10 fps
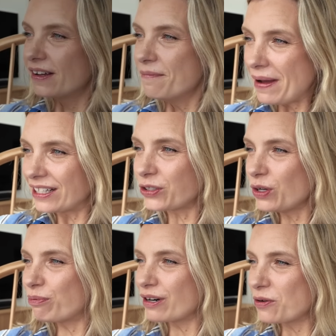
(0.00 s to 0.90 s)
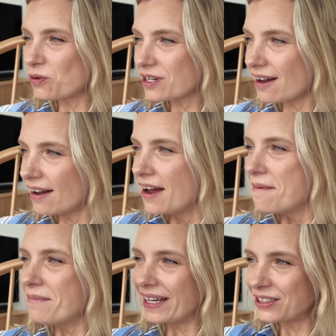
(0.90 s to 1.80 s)
Make sure you pre-order,
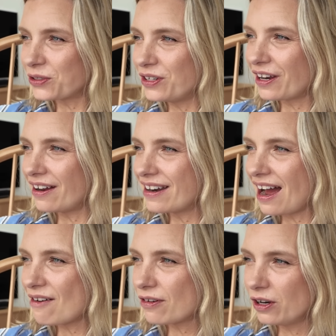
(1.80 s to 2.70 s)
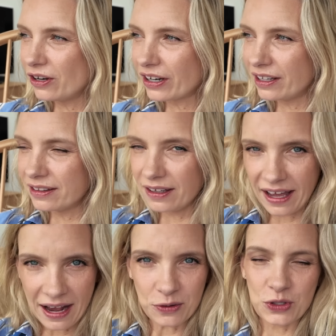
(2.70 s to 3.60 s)
make sure you go and have a look at the
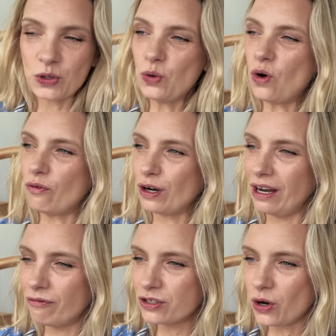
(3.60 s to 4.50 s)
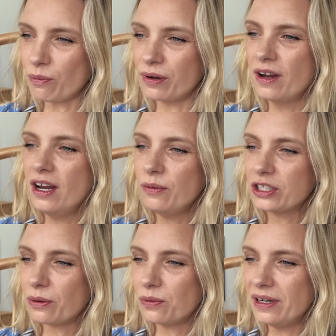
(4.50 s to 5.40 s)
house tour of Clifftop,
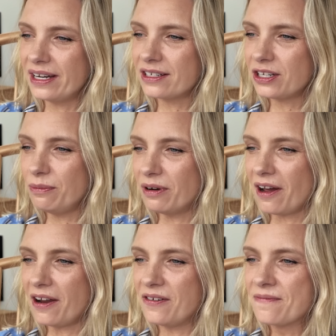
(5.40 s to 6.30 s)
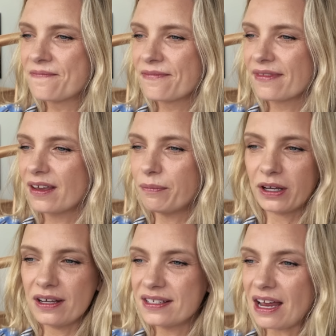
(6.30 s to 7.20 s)
which I will link to below,
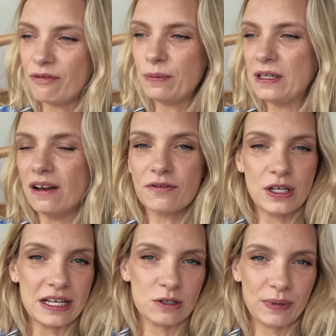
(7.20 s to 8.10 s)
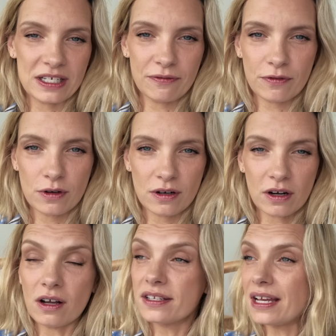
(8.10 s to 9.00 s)
because everybody loves a little bit of, I
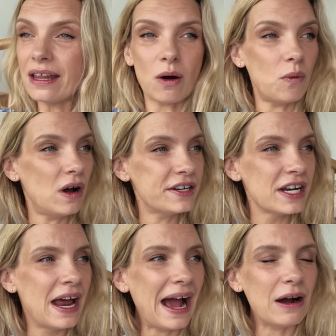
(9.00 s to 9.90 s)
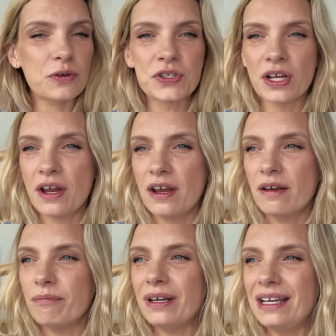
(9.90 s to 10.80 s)
can't say that word, house,
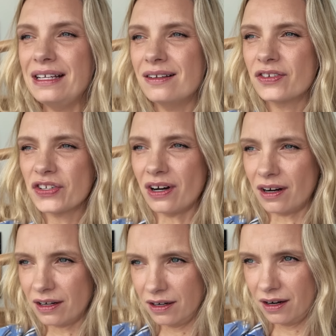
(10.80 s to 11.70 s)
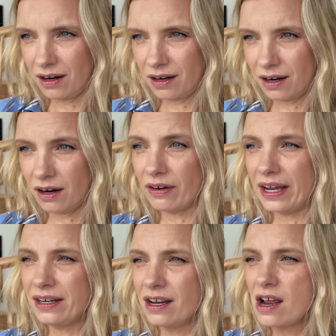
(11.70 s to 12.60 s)
P star R
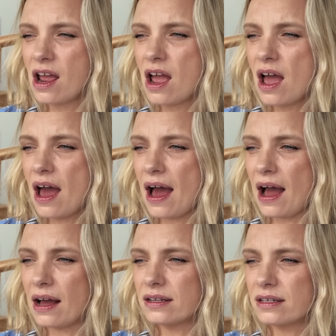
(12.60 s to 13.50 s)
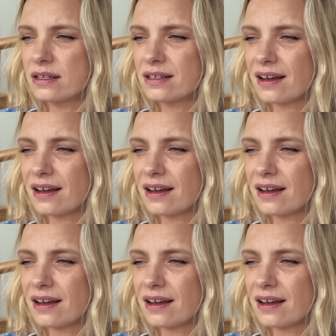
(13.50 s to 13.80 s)
N. And